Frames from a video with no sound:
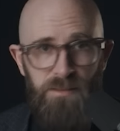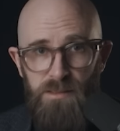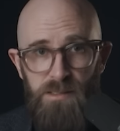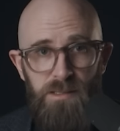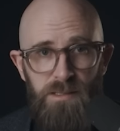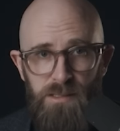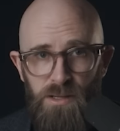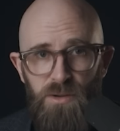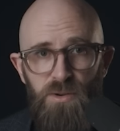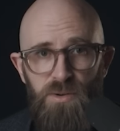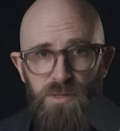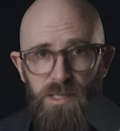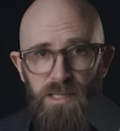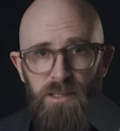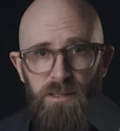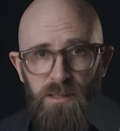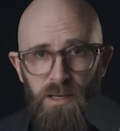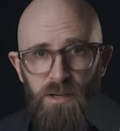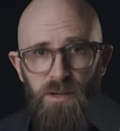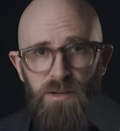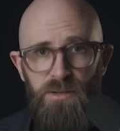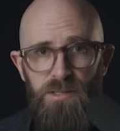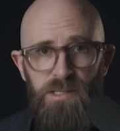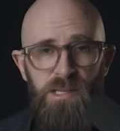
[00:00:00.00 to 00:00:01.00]
and so did
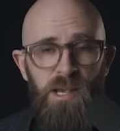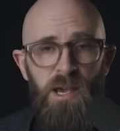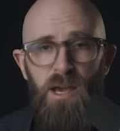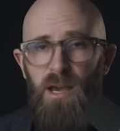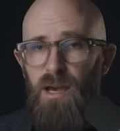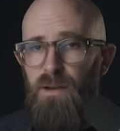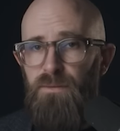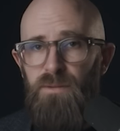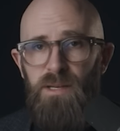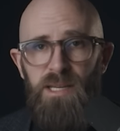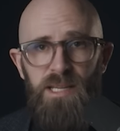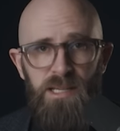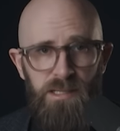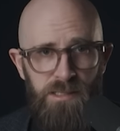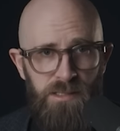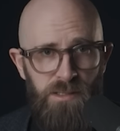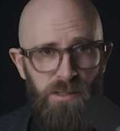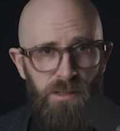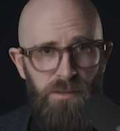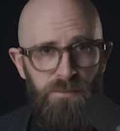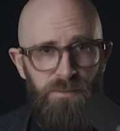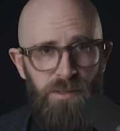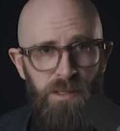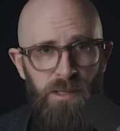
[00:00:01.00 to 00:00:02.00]
those of
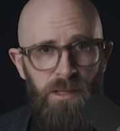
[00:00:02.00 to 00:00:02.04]
Niyazov.